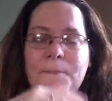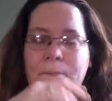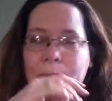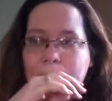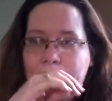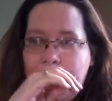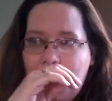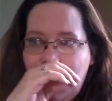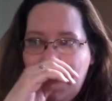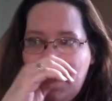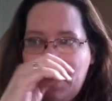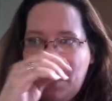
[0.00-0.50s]

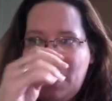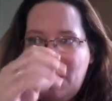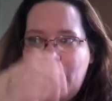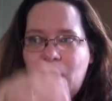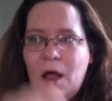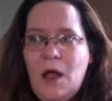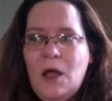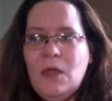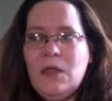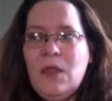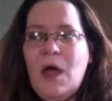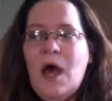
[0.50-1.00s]
But
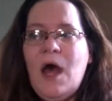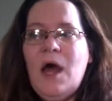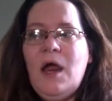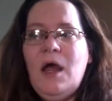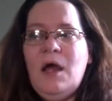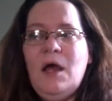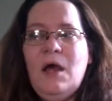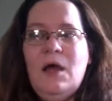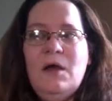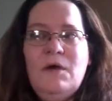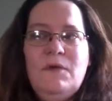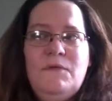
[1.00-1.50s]
a lot
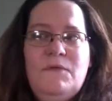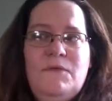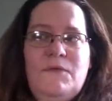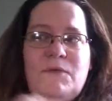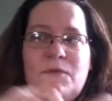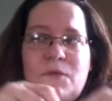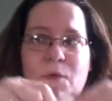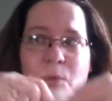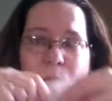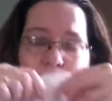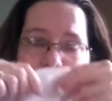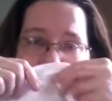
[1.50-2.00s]

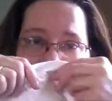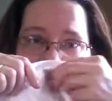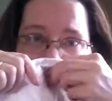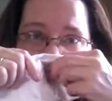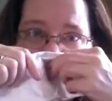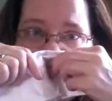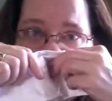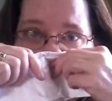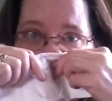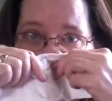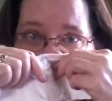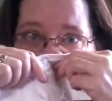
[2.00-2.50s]
of the
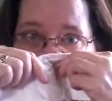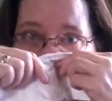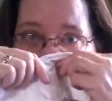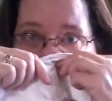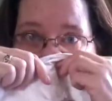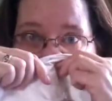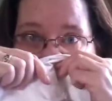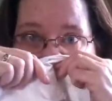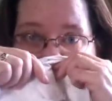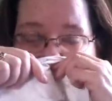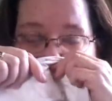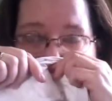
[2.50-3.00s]
ones that I
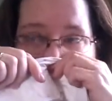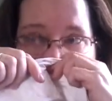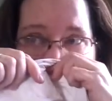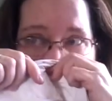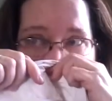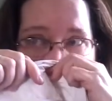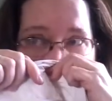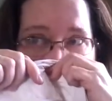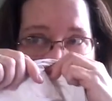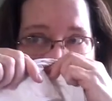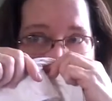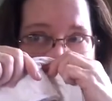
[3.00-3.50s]
have come
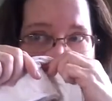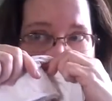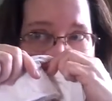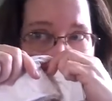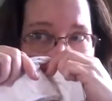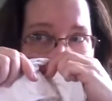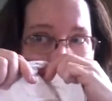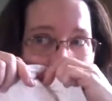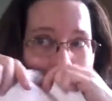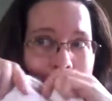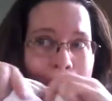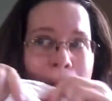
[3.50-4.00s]
upon
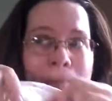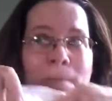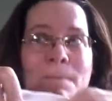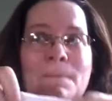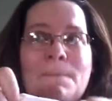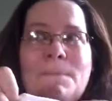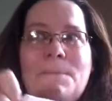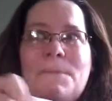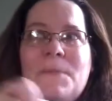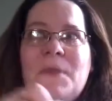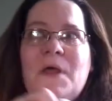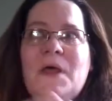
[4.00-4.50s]

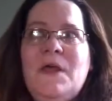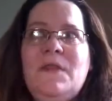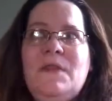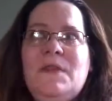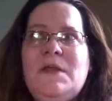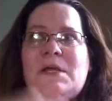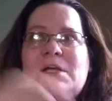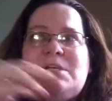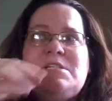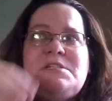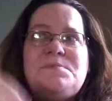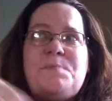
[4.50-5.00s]
in
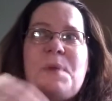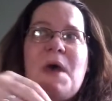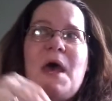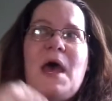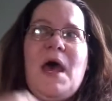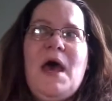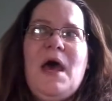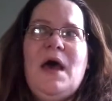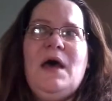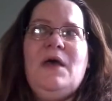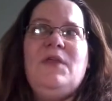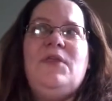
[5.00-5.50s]
this
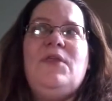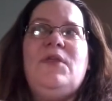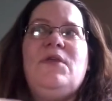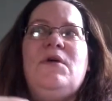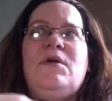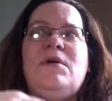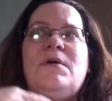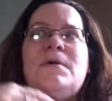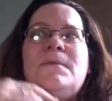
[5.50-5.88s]
path,